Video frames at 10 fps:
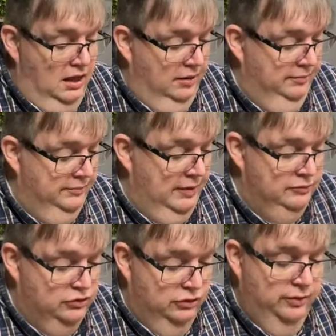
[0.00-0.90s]

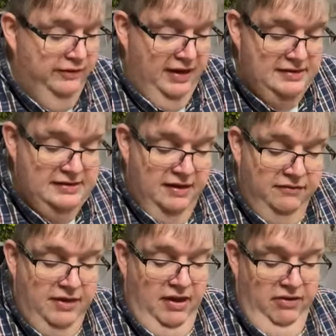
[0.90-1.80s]
Um, I'm sure we've got
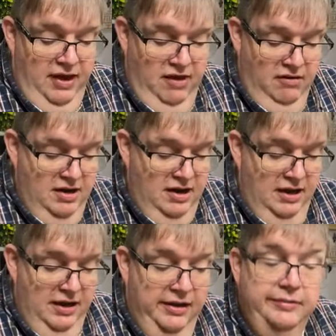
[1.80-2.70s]
stuff down there,
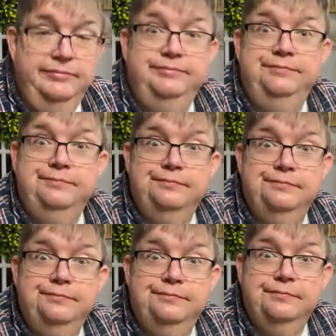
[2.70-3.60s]
and
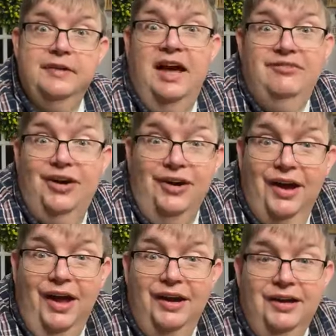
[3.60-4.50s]
I've
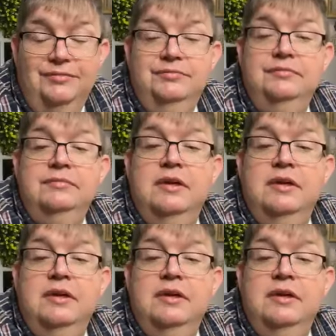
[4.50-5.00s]
not got it.